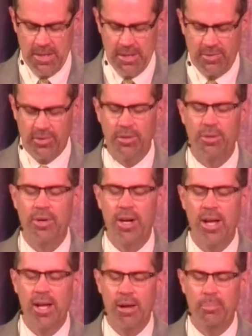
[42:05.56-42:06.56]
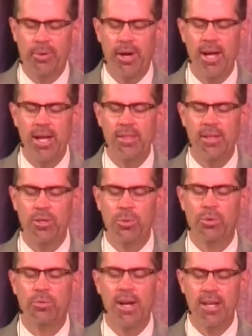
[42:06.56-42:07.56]
And so, Lord, I, I pray that you
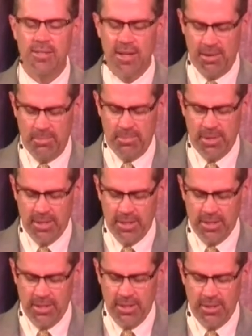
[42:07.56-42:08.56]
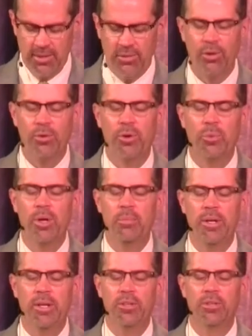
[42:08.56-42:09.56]
will raise up these older
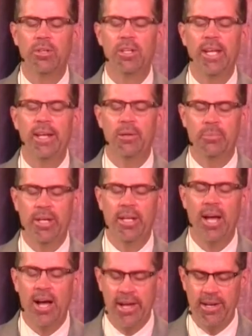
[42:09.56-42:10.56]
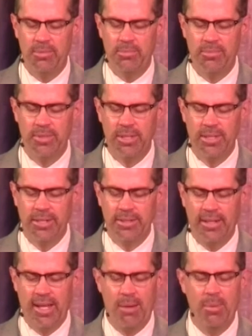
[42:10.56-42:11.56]
women and you'll lead them and guide them
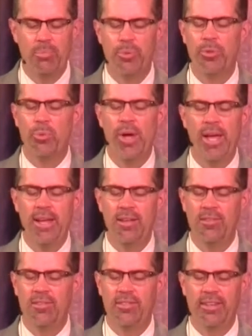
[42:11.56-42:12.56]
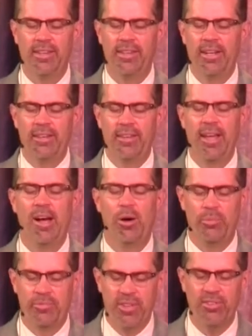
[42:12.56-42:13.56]
to come up with ways to, to
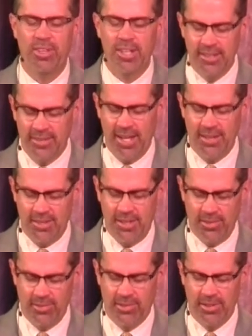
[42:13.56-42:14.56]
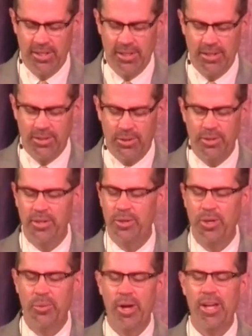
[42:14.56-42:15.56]
help facilitate this. Lord, the
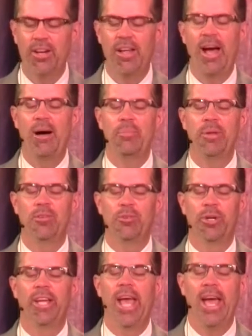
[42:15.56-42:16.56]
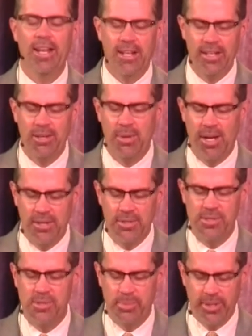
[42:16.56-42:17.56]
only way it'll happen is organically by your
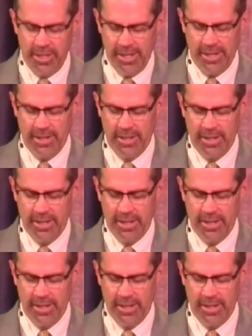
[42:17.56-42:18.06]
Spirit.